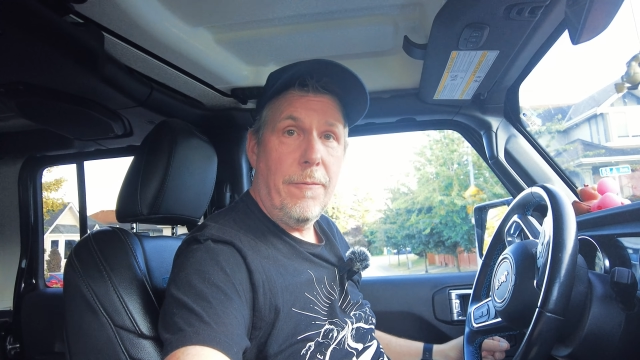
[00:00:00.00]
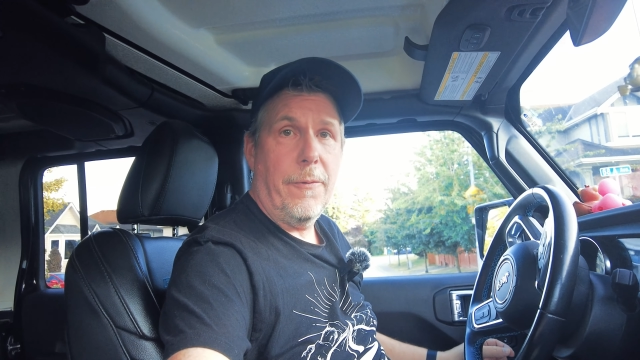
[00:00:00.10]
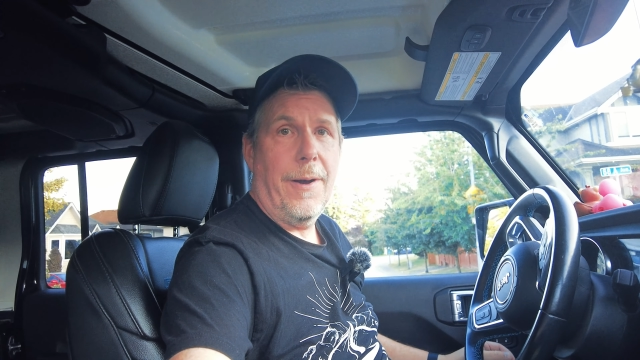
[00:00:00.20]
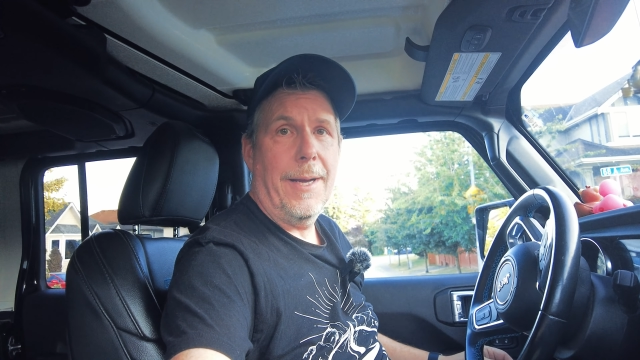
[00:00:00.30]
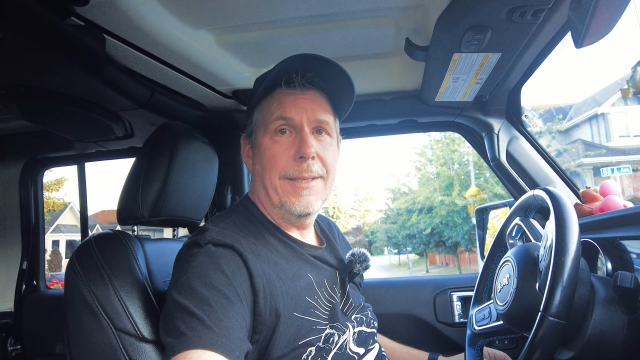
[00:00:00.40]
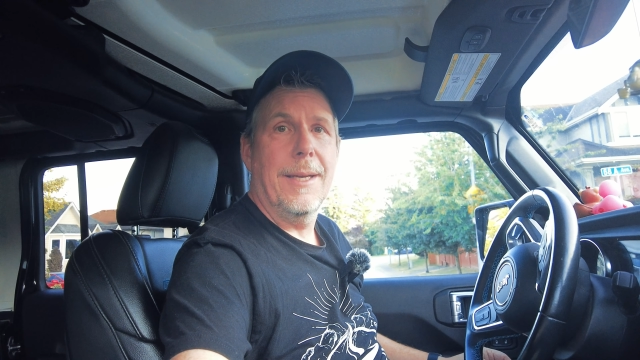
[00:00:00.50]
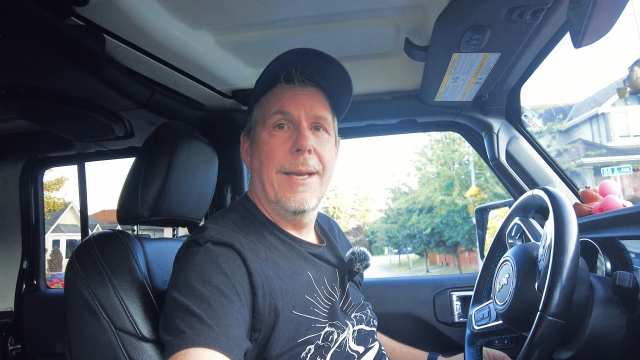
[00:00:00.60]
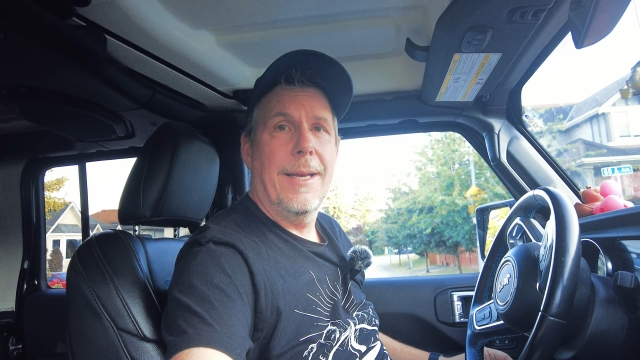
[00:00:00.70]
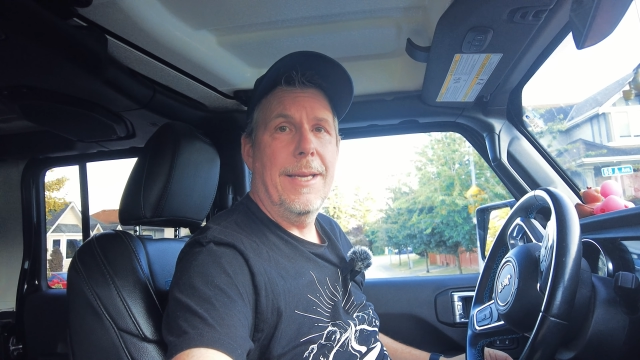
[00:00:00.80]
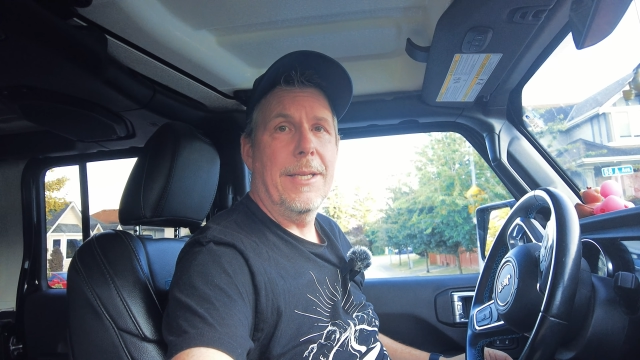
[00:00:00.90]
find
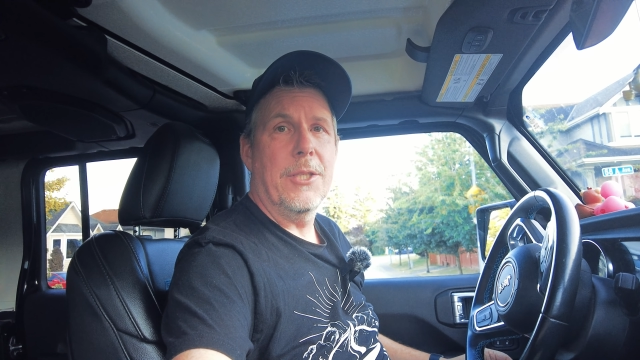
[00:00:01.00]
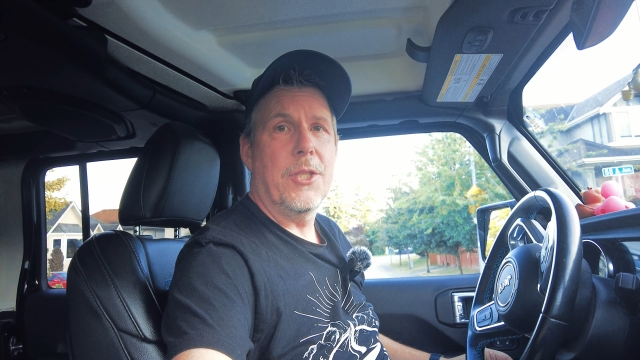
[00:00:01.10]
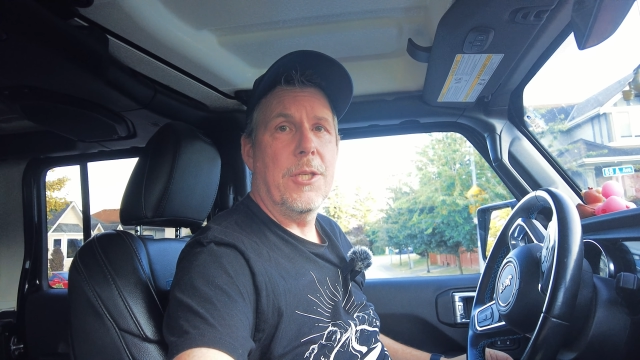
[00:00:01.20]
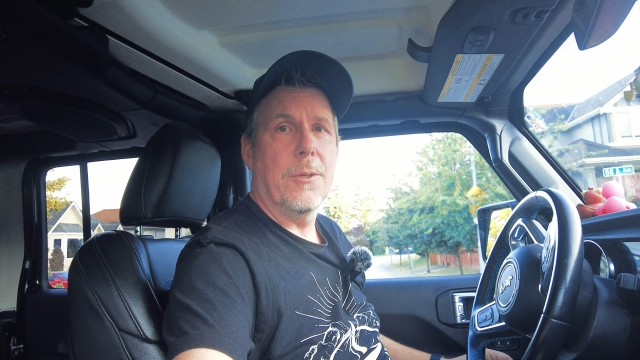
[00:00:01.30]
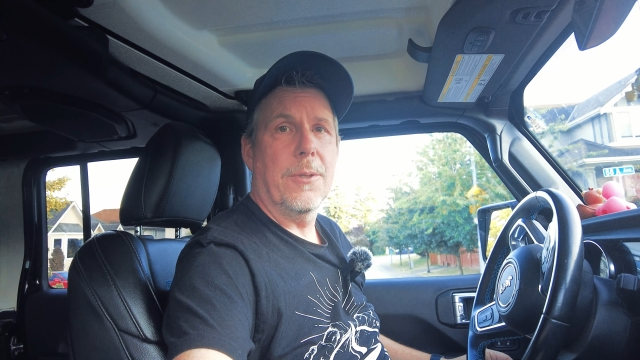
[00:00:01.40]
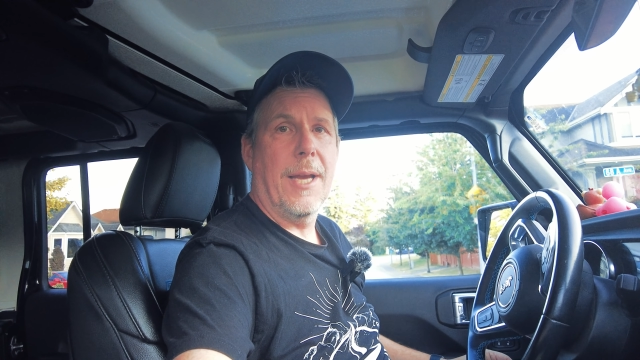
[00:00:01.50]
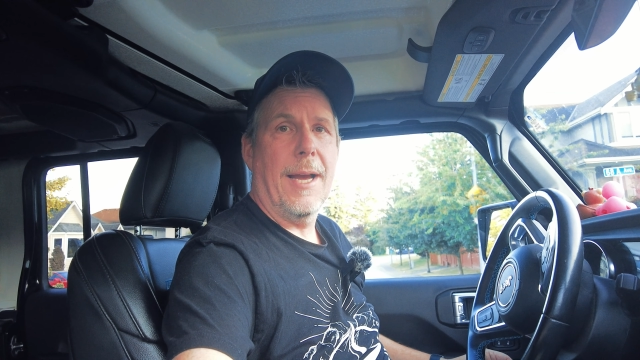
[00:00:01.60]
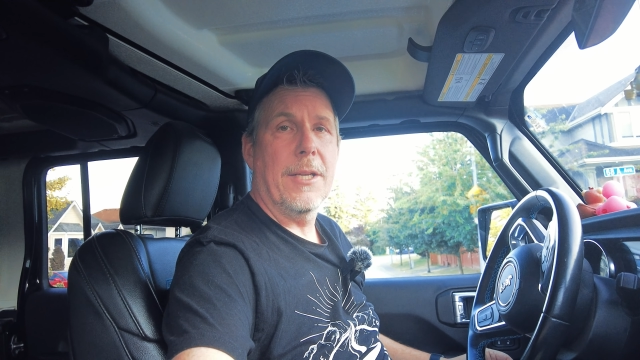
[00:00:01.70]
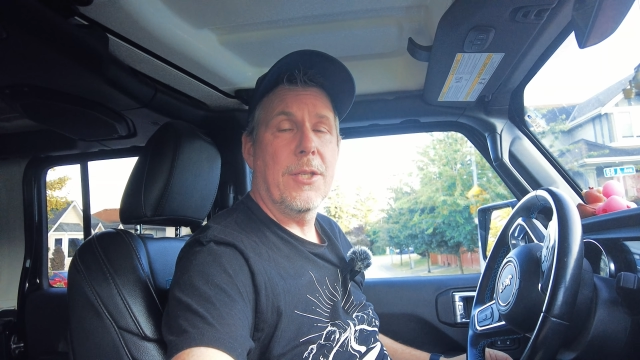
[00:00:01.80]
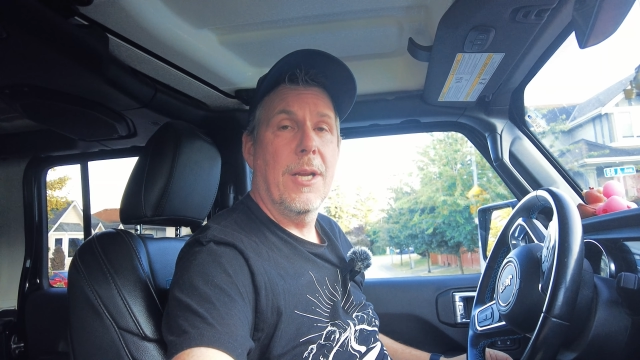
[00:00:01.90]
in a
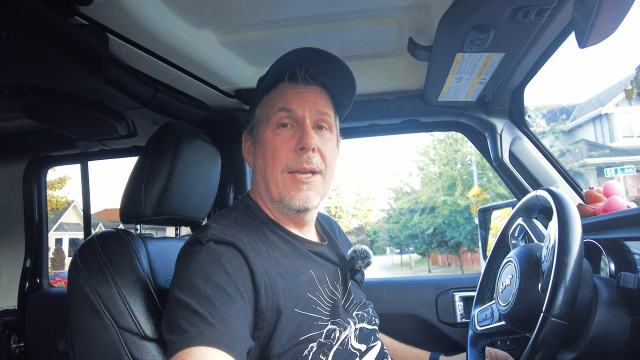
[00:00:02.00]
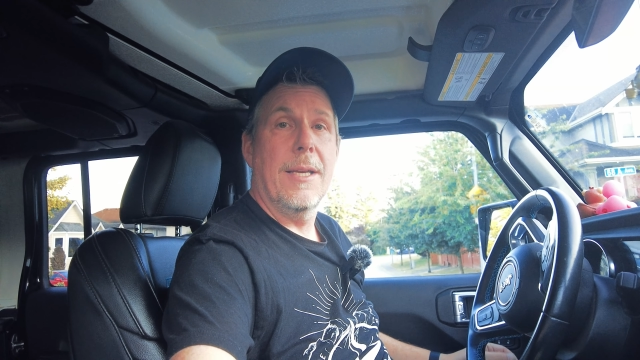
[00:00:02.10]
geocache